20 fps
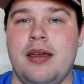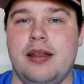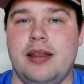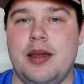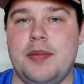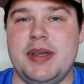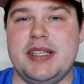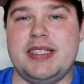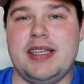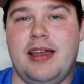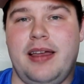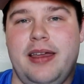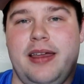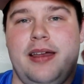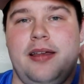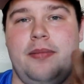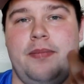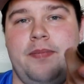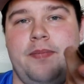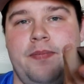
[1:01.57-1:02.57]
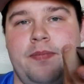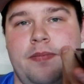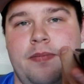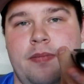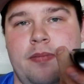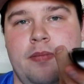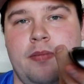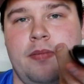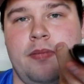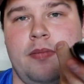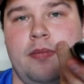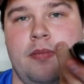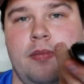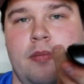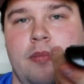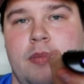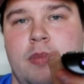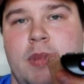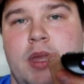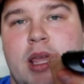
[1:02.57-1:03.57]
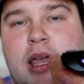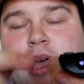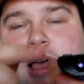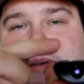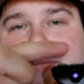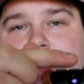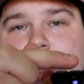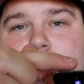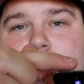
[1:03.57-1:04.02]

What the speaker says: let me tell you. Have you